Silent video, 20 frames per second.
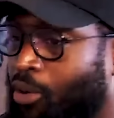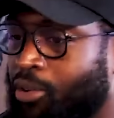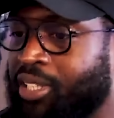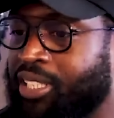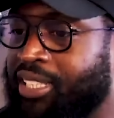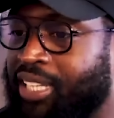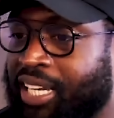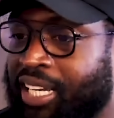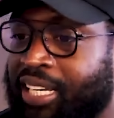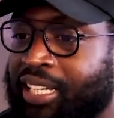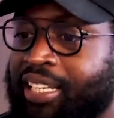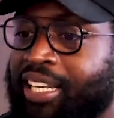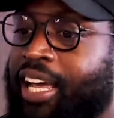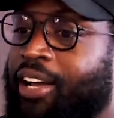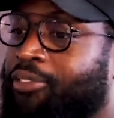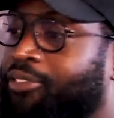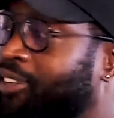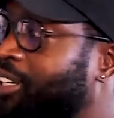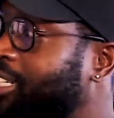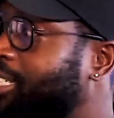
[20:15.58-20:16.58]
only thing
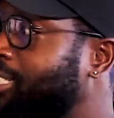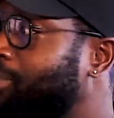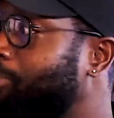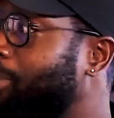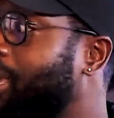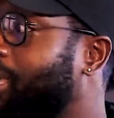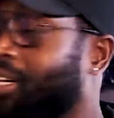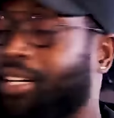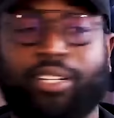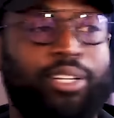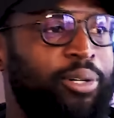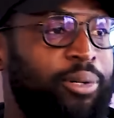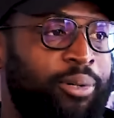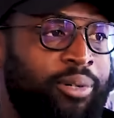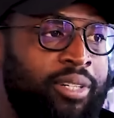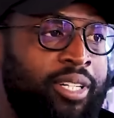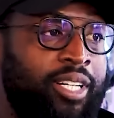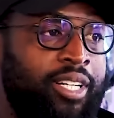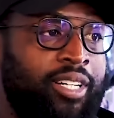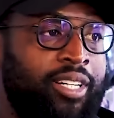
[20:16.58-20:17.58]
left for this man to
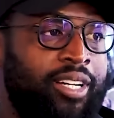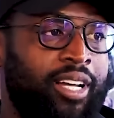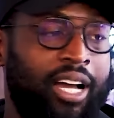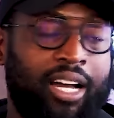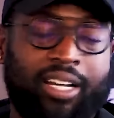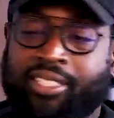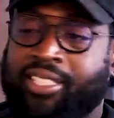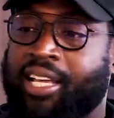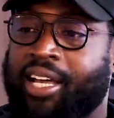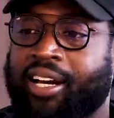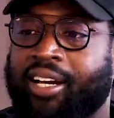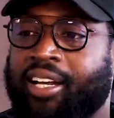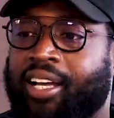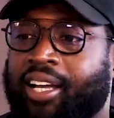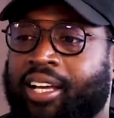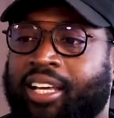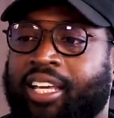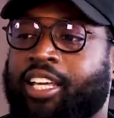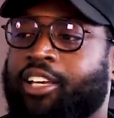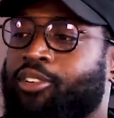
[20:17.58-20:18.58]
do. Outside of
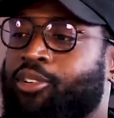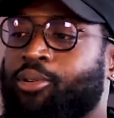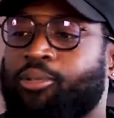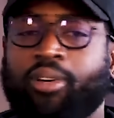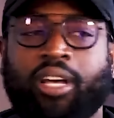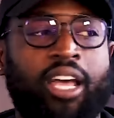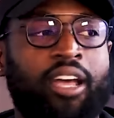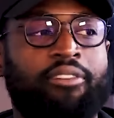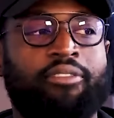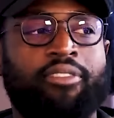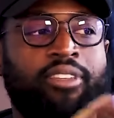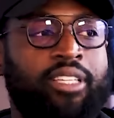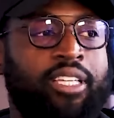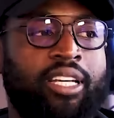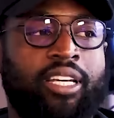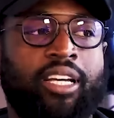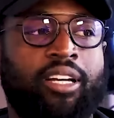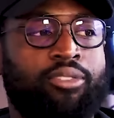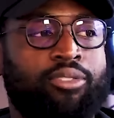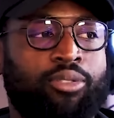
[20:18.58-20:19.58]
that, he can do
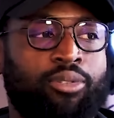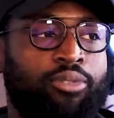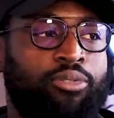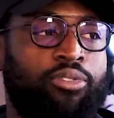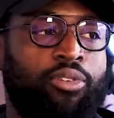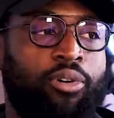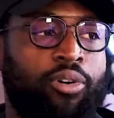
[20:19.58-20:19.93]
everything else on the